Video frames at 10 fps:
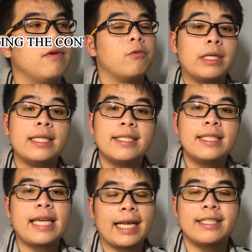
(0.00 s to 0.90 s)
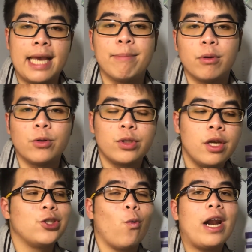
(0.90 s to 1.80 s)
realistic examples.
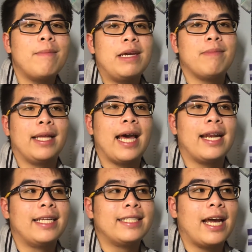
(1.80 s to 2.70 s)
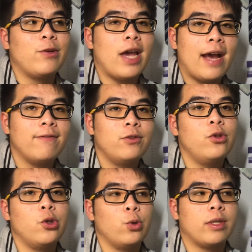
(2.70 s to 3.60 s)
So what I mean by that is that you have to
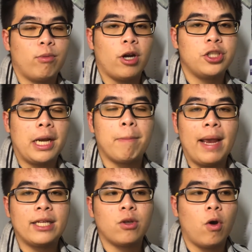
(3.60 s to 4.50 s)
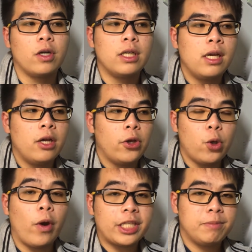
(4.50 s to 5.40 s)
use a project based on
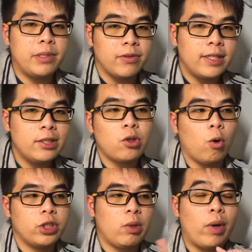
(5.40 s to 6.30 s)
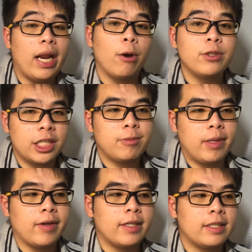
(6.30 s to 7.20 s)
your experience or someone else's
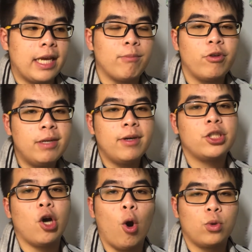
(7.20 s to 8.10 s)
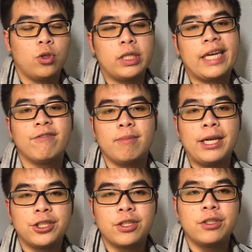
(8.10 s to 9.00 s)
experience and pretty much alter the
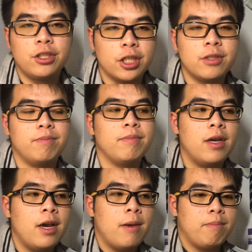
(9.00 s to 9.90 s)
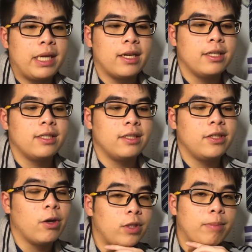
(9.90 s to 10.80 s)
information just because,
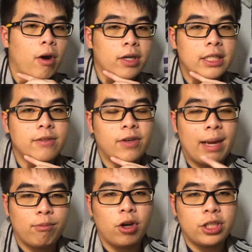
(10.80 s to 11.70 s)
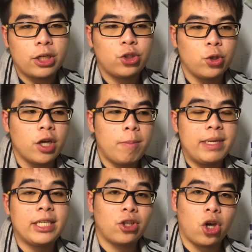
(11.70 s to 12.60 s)
the parties for that project should not
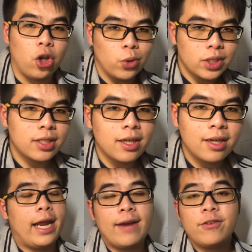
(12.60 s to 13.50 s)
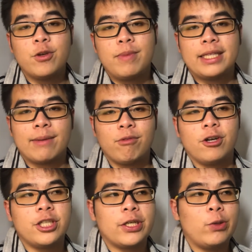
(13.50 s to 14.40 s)
be disclosed. And after you pick that
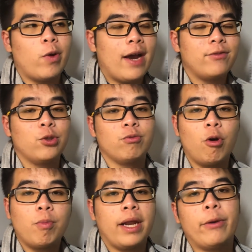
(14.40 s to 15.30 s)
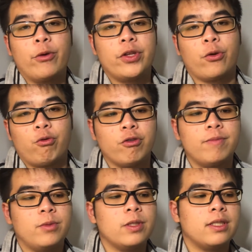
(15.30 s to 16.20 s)
project, you will have to role play with your
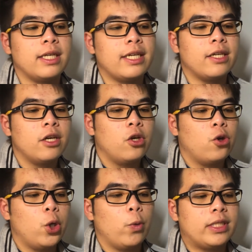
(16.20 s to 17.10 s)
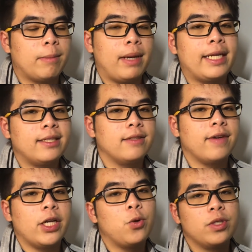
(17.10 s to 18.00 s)
group to see who is the
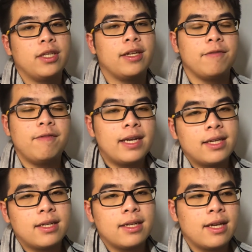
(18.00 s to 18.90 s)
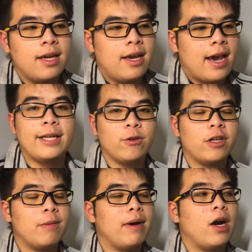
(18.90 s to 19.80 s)
plaintiff and who is the defendant and
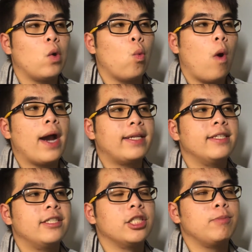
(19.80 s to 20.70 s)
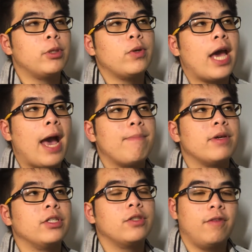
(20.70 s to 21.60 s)
talk about why this dispute
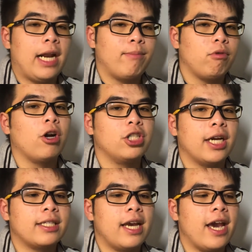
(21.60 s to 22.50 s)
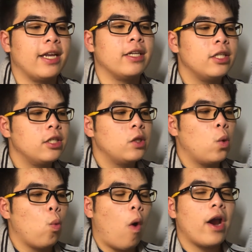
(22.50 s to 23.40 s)
happens for that project and
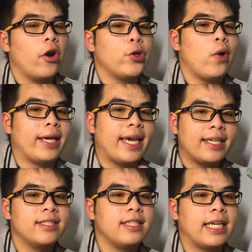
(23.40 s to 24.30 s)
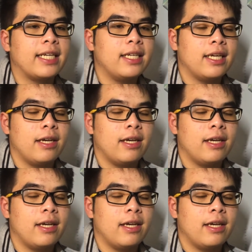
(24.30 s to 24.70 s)
why are you againsting